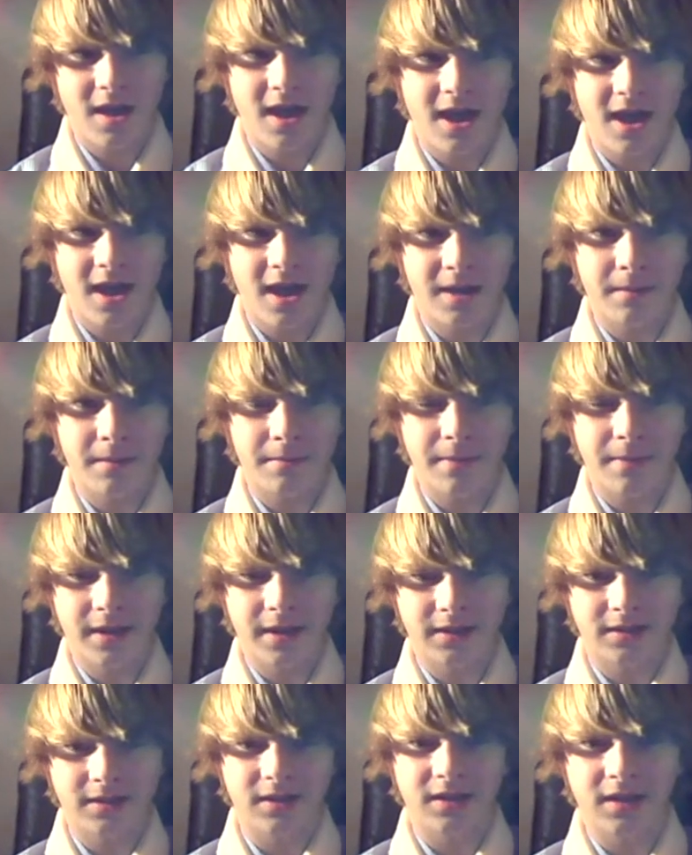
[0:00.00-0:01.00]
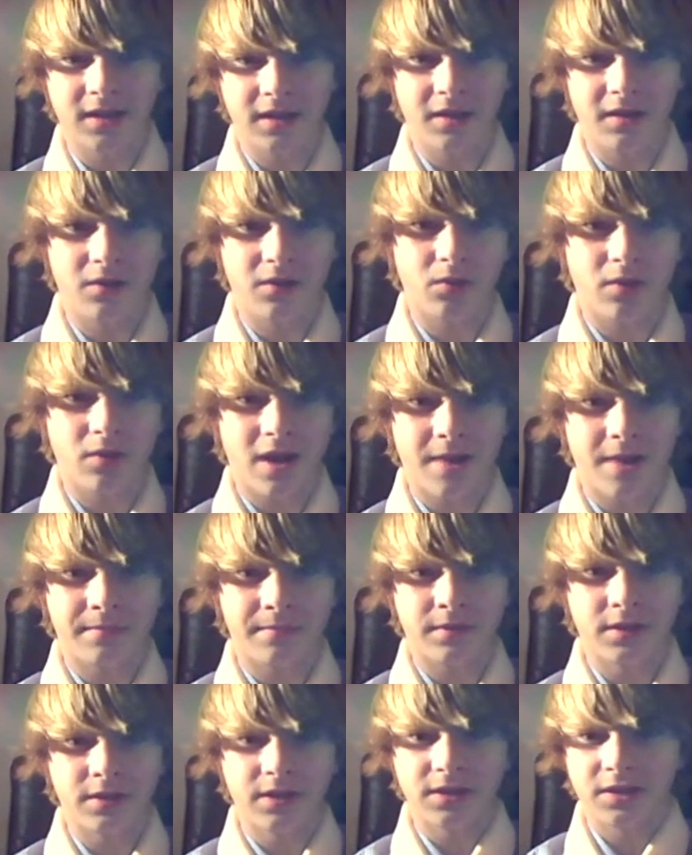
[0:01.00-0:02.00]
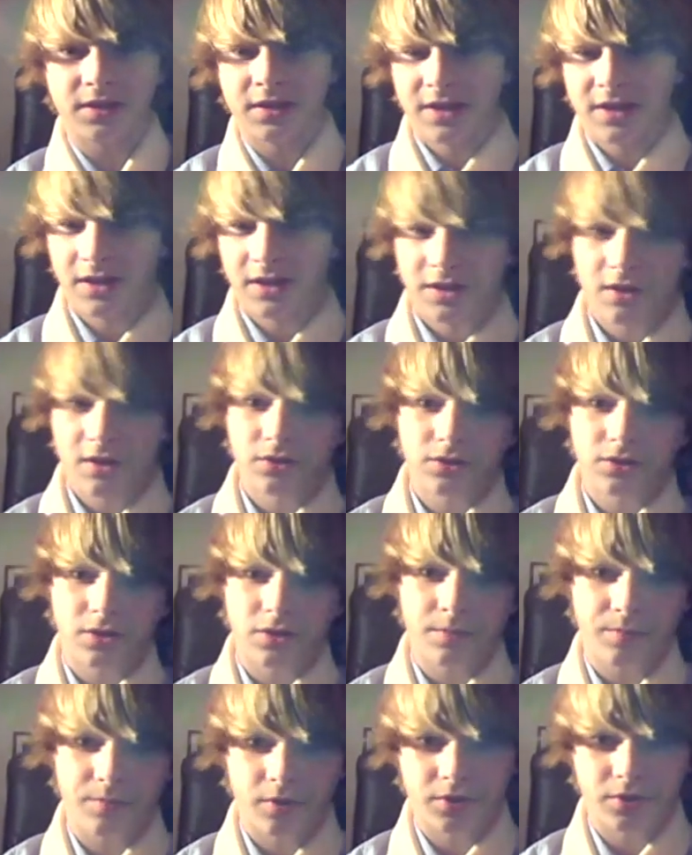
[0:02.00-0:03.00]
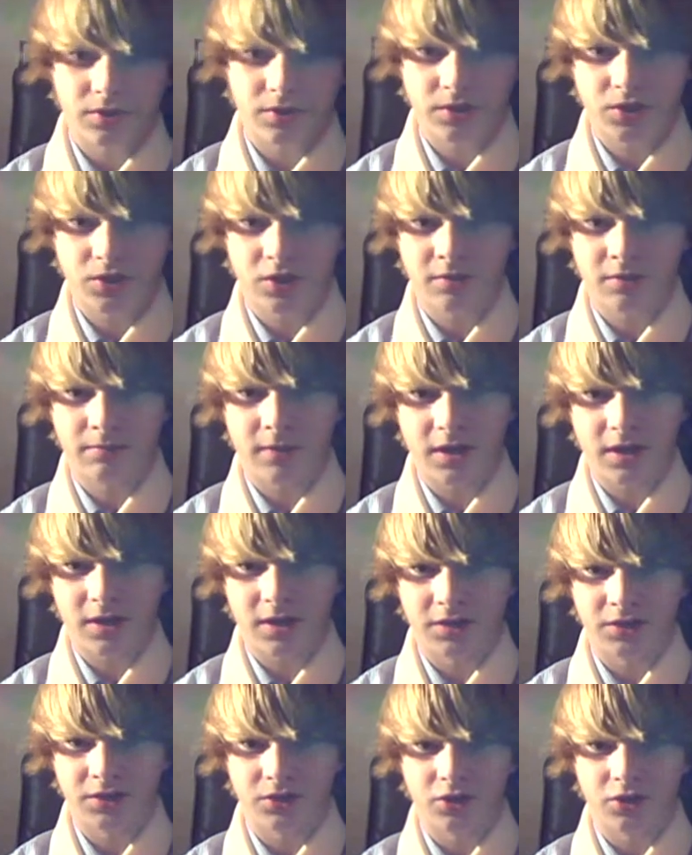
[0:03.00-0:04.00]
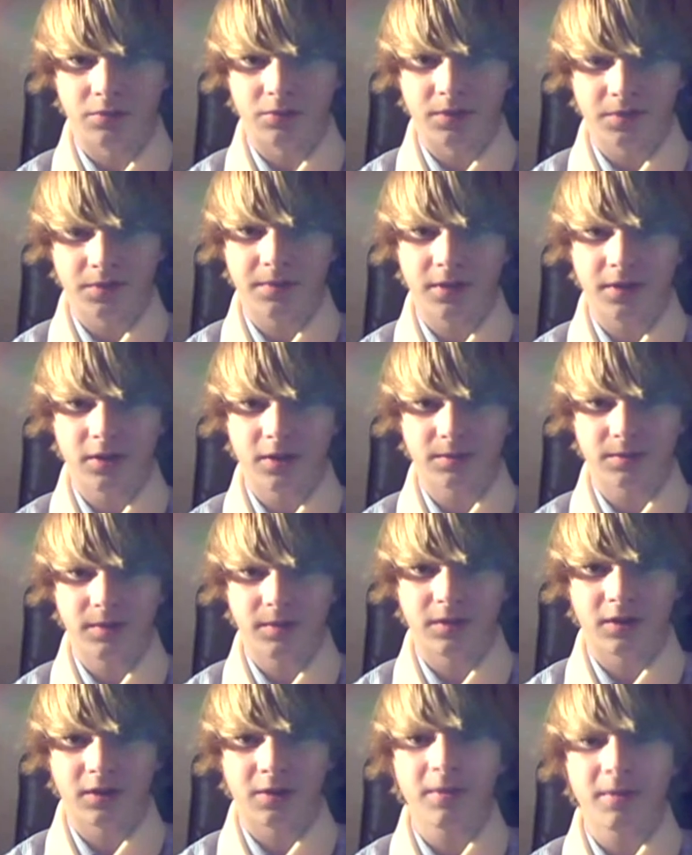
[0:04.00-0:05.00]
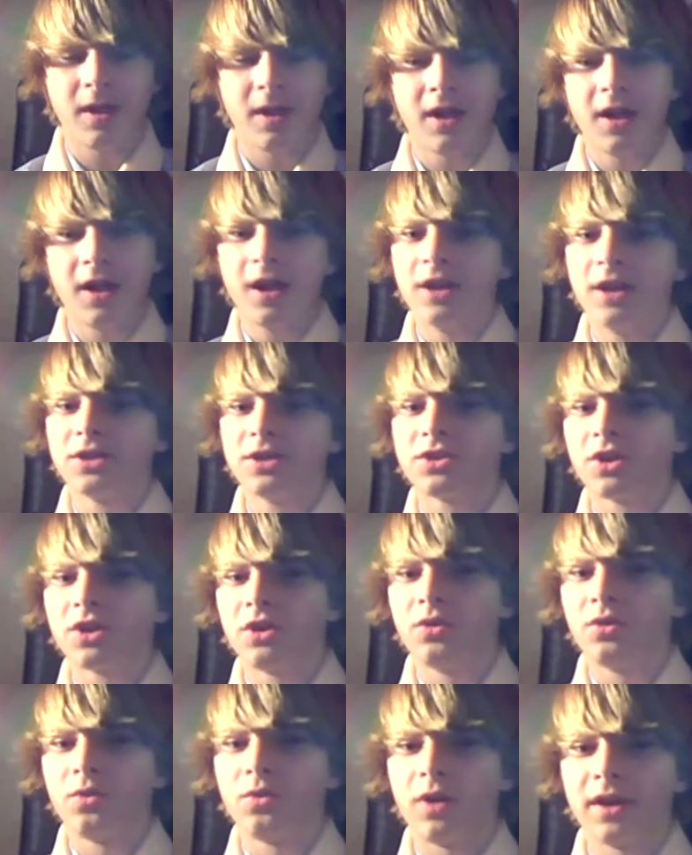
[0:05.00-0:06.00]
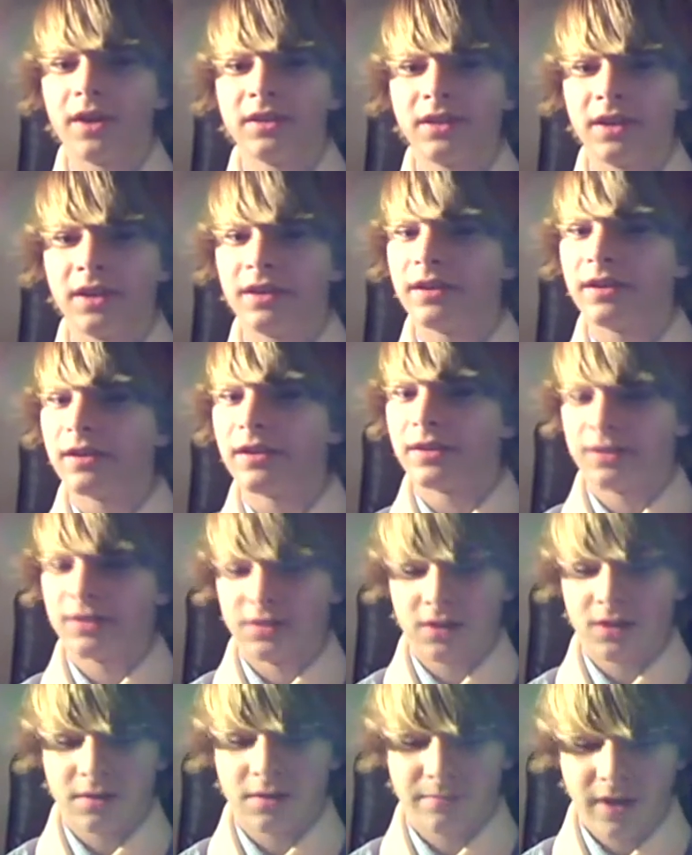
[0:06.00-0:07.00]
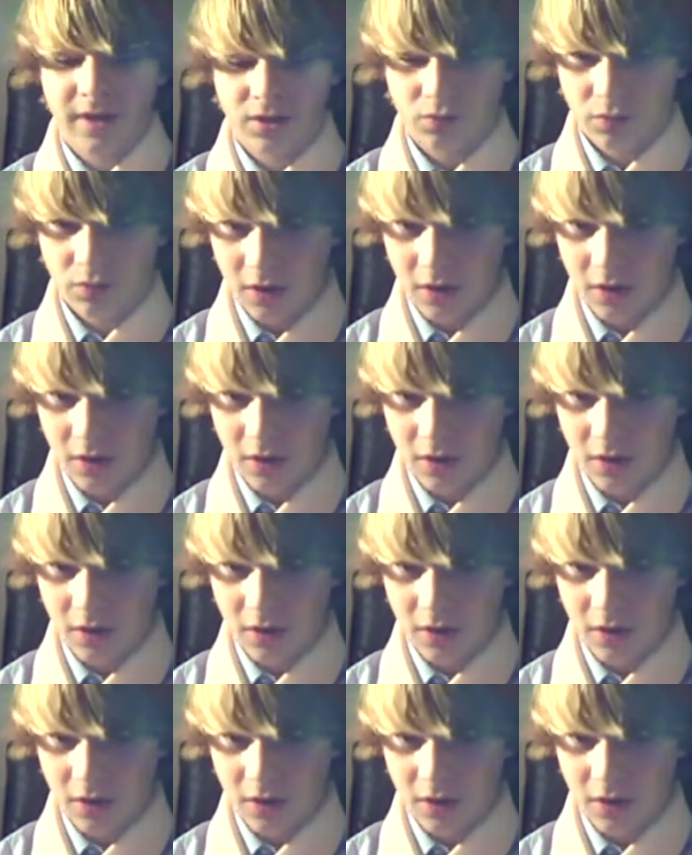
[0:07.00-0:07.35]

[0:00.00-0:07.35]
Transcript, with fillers: and basically what happened is, is as I was approaching the jump, my cousin told me speed up, speed up. So what I did is I pedaled